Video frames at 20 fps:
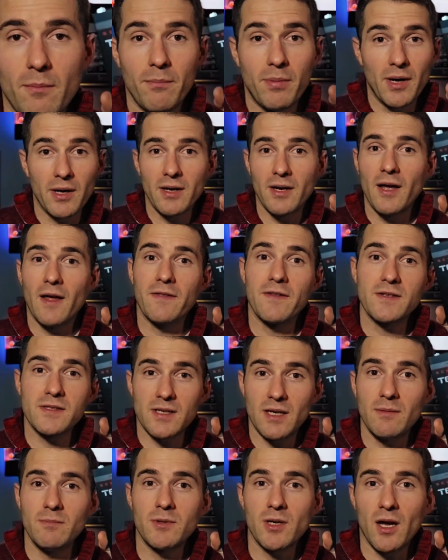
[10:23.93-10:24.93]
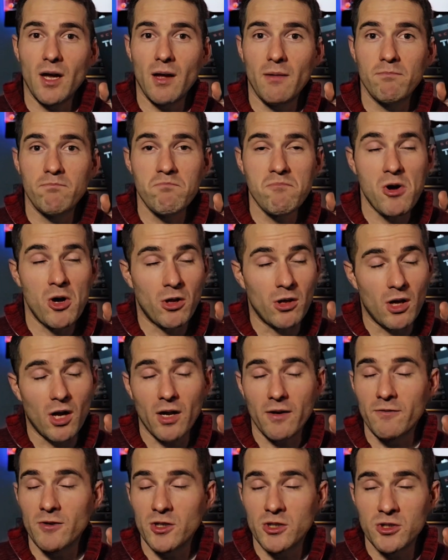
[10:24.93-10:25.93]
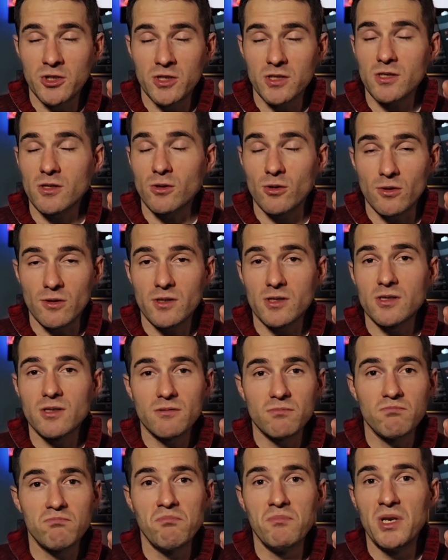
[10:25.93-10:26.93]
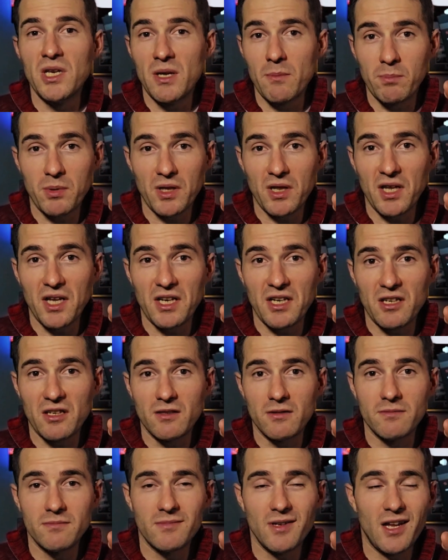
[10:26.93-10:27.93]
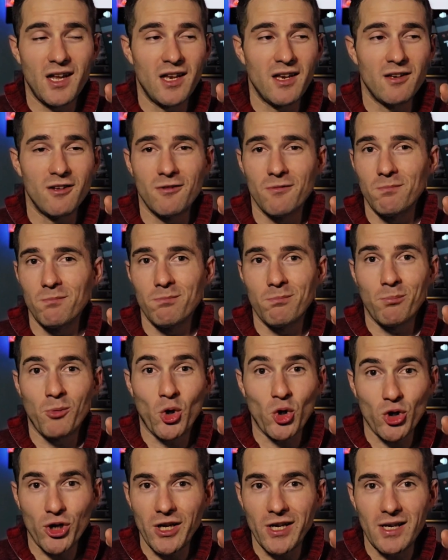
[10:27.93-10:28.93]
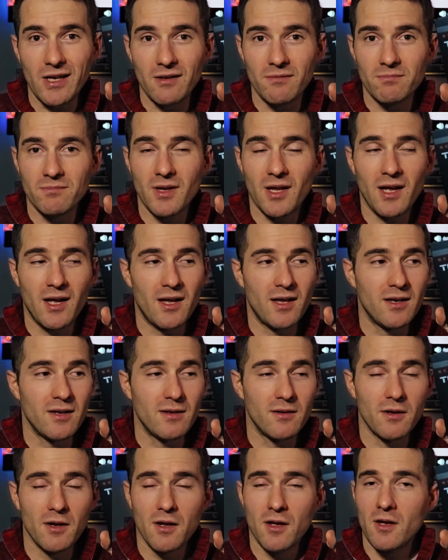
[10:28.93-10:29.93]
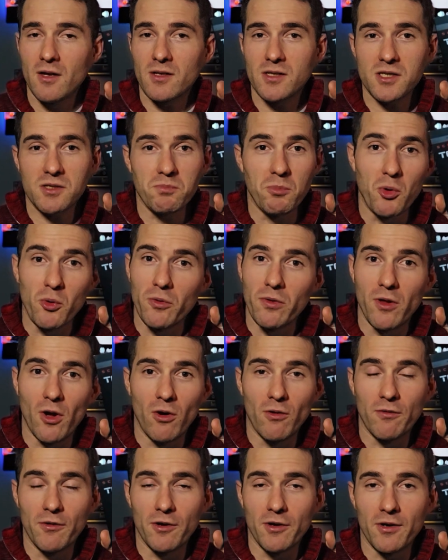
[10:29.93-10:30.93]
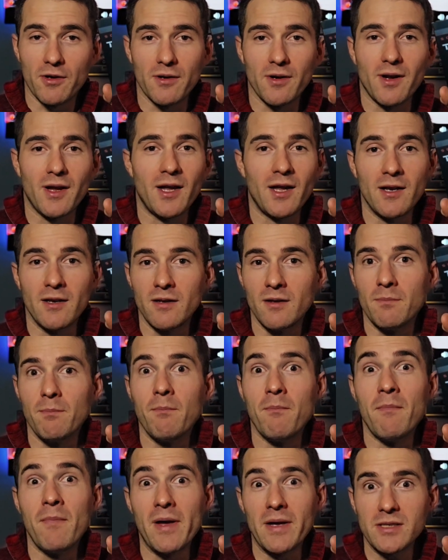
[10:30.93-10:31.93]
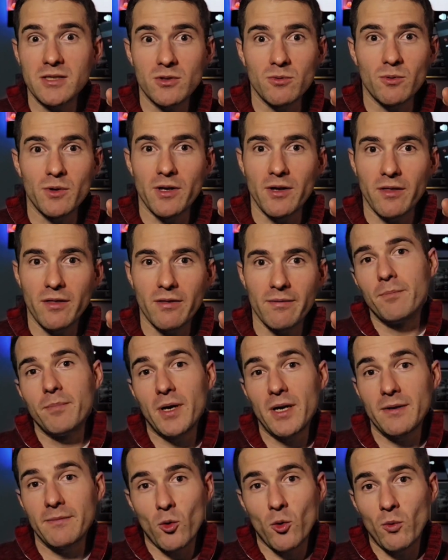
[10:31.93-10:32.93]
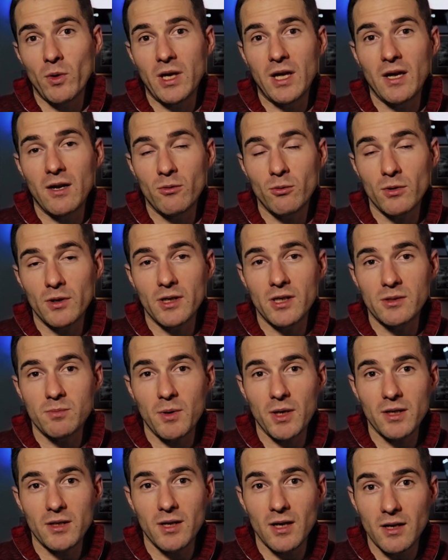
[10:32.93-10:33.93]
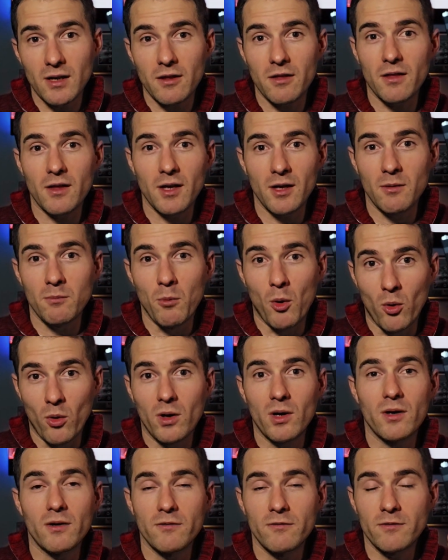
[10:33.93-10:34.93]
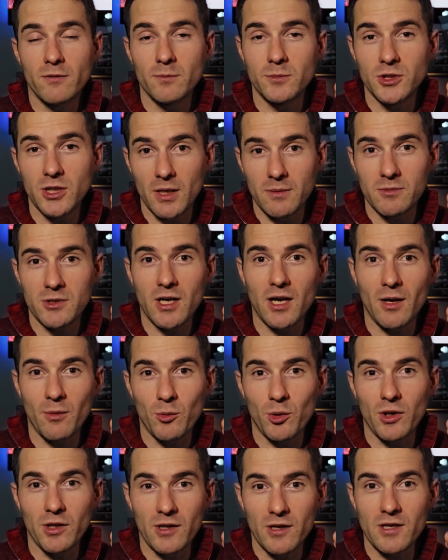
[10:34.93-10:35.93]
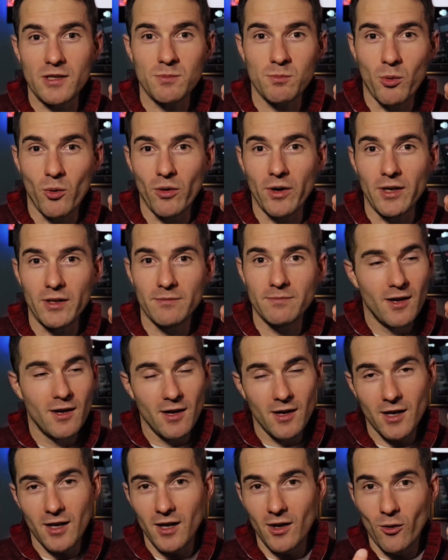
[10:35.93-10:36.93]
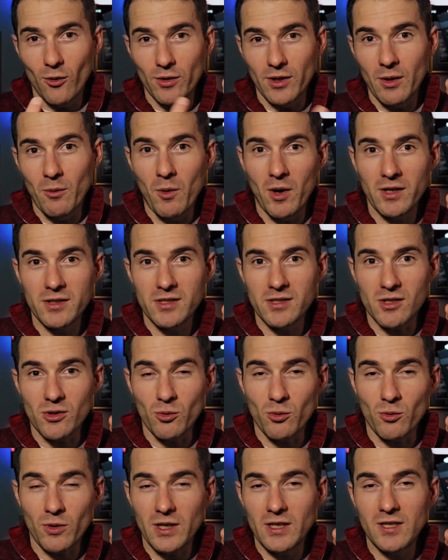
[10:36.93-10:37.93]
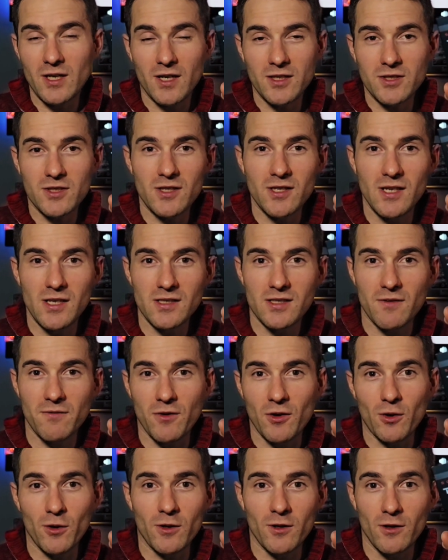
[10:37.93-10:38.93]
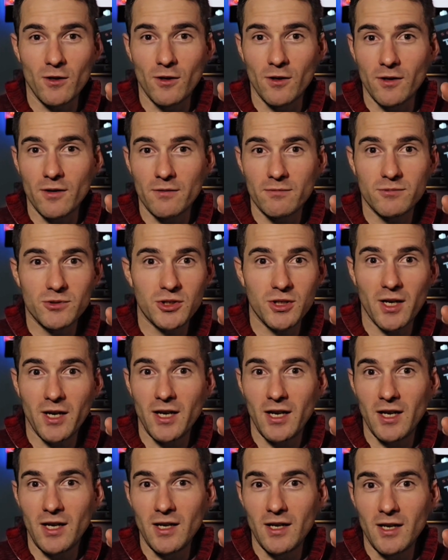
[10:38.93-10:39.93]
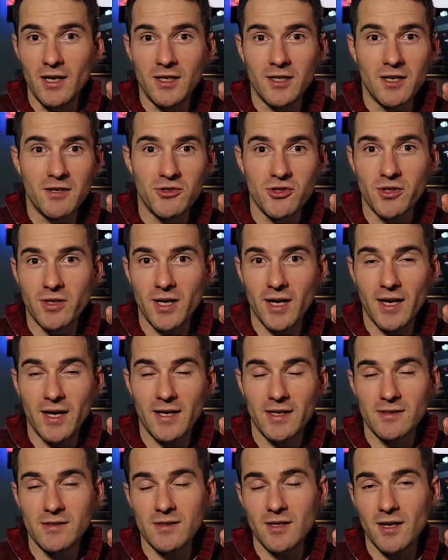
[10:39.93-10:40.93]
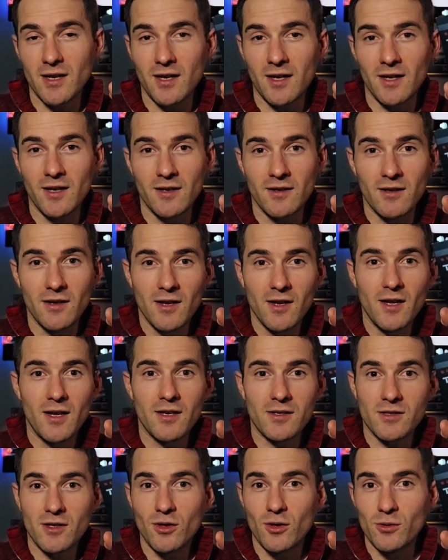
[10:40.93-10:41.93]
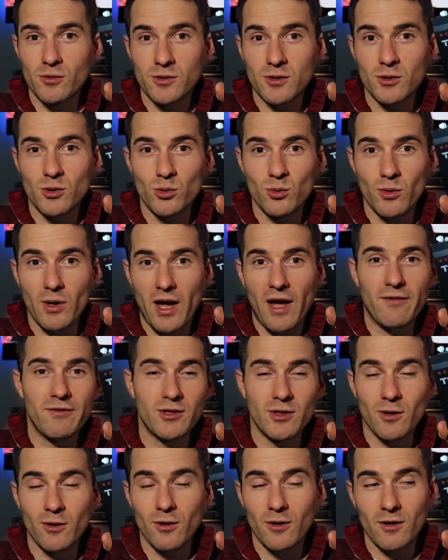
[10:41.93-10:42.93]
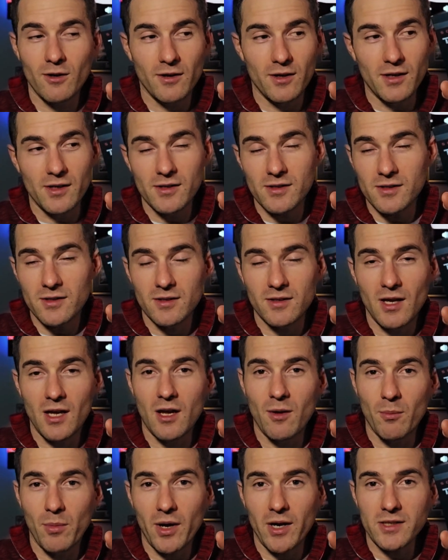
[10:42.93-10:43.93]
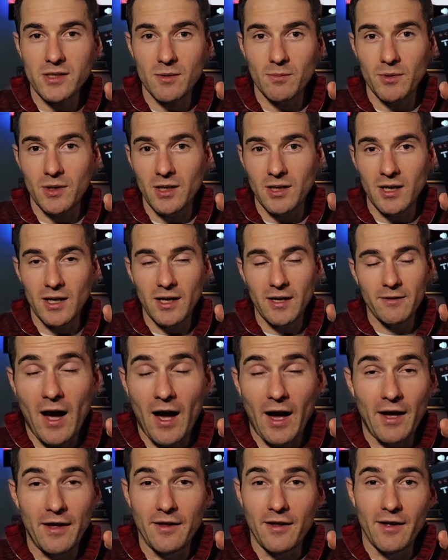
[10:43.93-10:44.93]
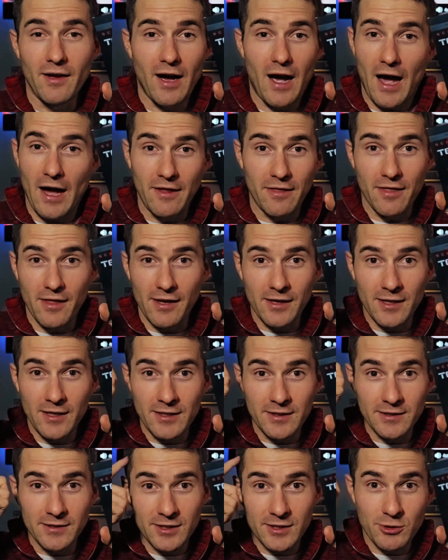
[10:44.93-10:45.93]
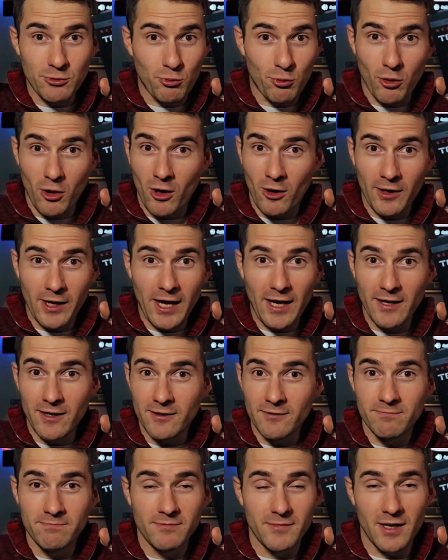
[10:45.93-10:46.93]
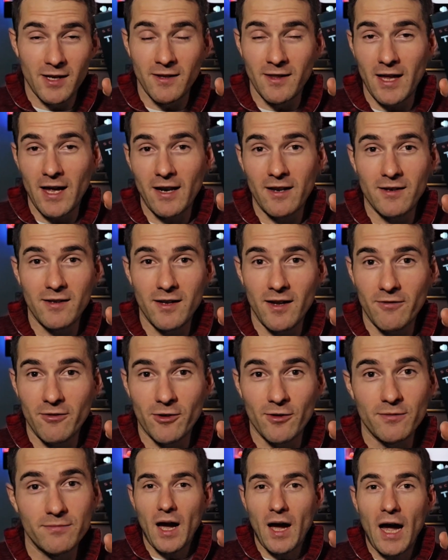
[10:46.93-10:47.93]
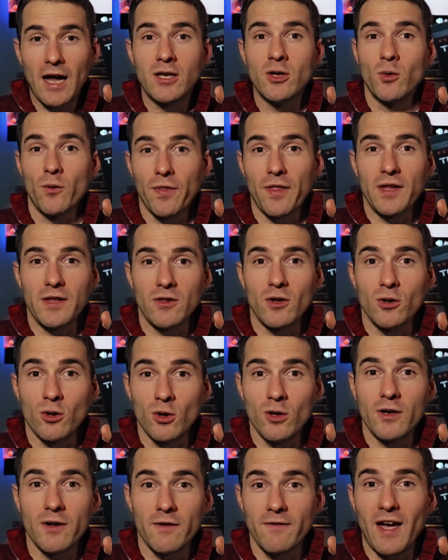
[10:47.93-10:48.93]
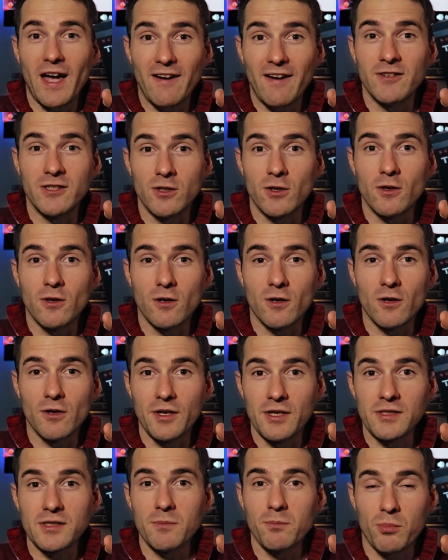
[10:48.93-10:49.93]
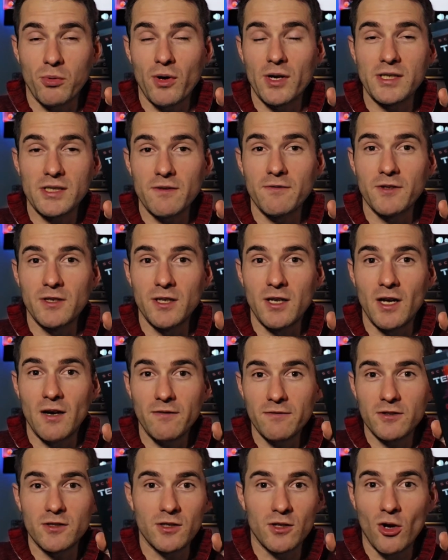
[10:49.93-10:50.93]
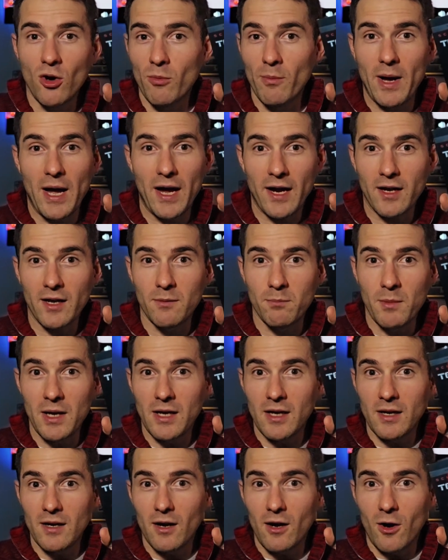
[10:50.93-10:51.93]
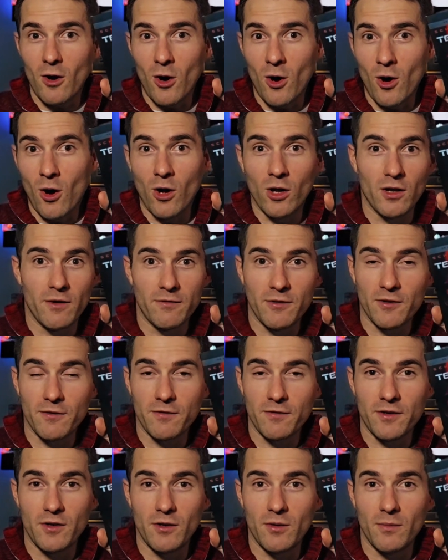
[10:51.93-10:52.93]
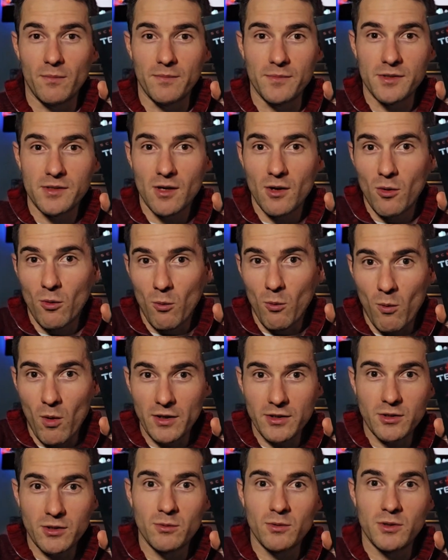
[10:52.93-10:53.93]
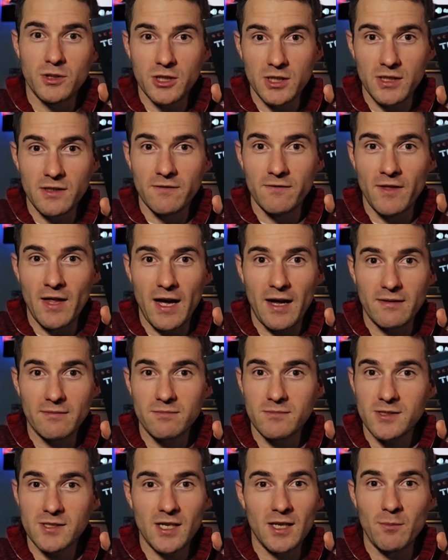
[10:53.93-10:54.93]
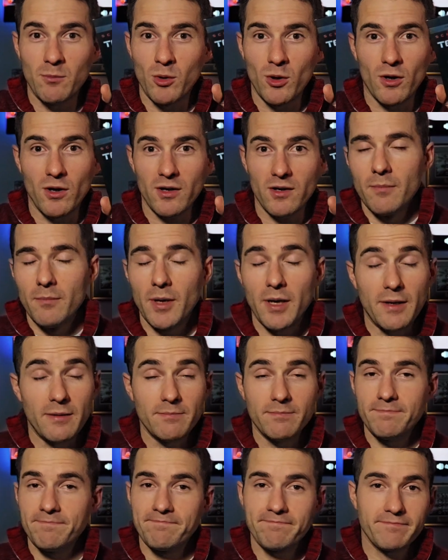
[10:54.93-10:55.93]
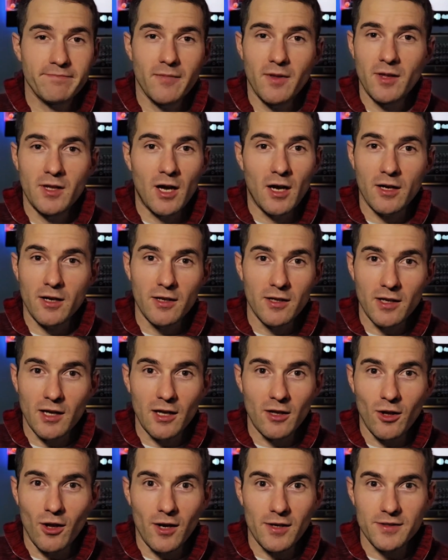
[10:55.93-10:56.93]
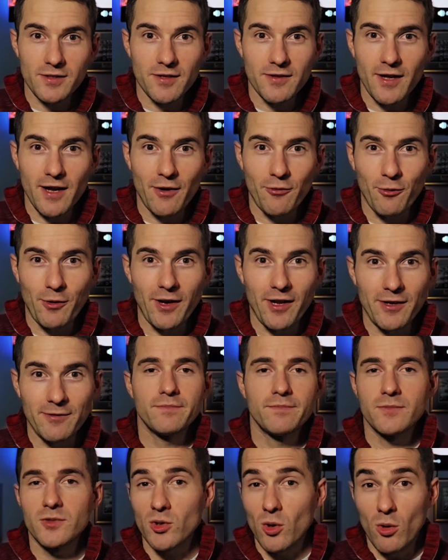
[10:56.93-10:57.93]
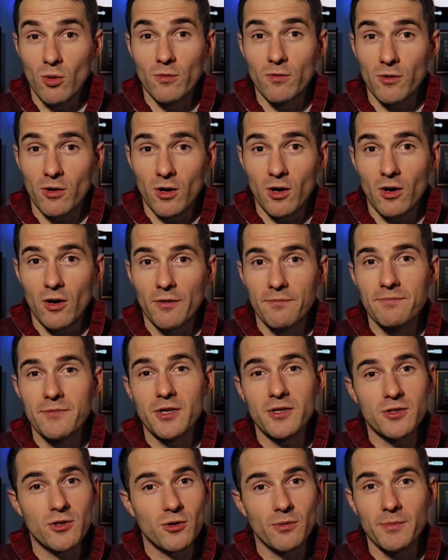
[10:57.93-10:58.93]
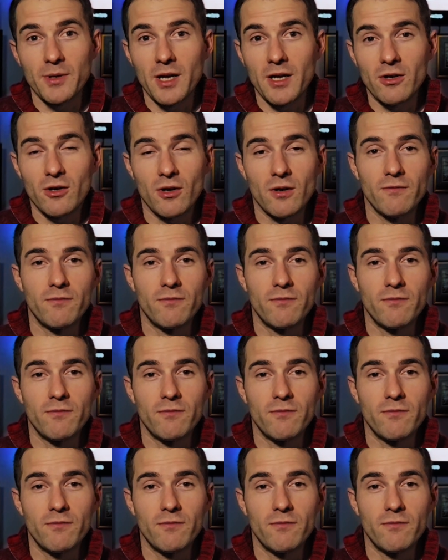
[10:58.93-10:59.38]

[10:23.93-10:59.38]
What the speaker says: But at the same time, a lot of it just looks manipulated and murky and smoothed over and messed with. But we can't really expect anything more from James Cameron at this point. He only wants to retouch these if they're going to look shiny and digitized and as close to Avatar as he can possibly get. I think he's wrong-headed in that endeavor. I don't think the look of Avatar is impressive enough to go back and make all of your films want to achieve that same look. But not going to get lost in that rant. So overall, the Terminator on